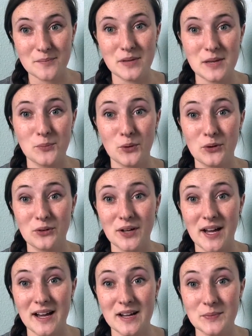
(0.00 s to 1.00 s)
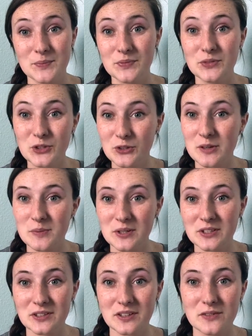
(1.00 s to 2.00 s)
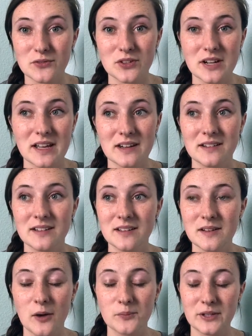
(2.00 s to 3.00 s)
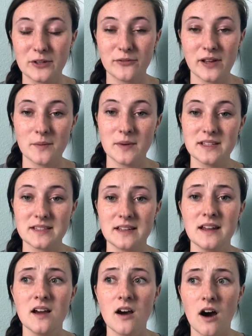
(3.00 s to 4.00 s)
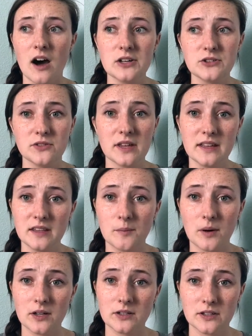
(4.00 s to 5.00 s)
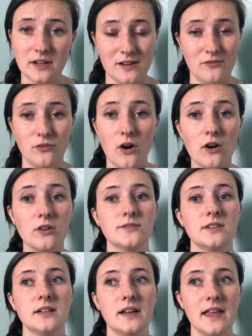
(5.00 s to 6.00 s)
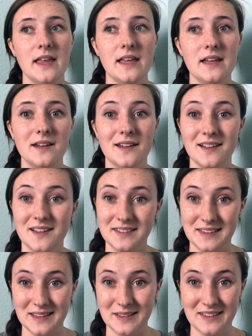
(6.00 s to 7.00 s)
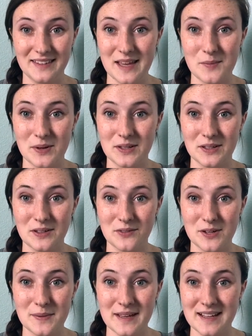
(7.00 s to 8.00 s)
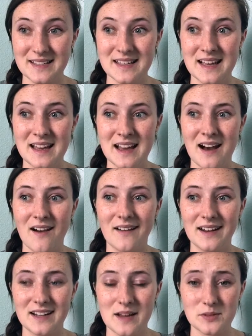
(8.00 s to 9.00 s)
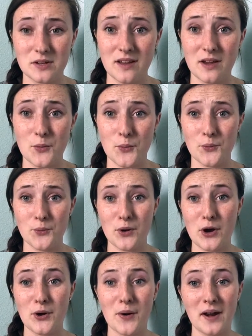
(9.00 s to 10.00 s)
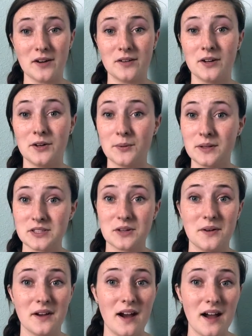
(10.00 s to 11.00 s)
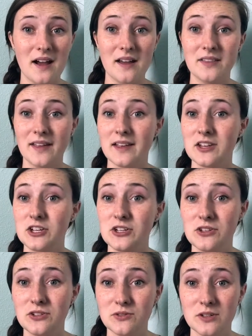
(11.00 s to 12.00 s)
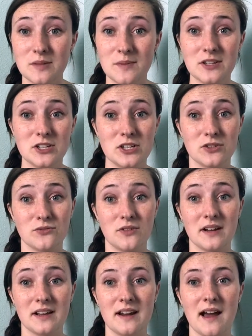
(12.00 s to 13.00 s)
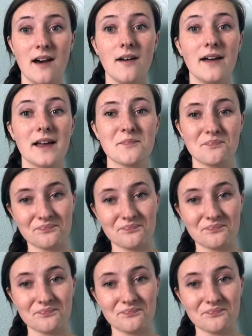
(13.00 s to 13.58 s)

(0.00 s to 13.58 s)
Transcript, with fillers: people um, through labor and delivery and help their families, and also getting the partner involved in labor and delivery, because a lot of times they're like, whoa, I don't know what's going on, like she's screaming, she's freaking out, like,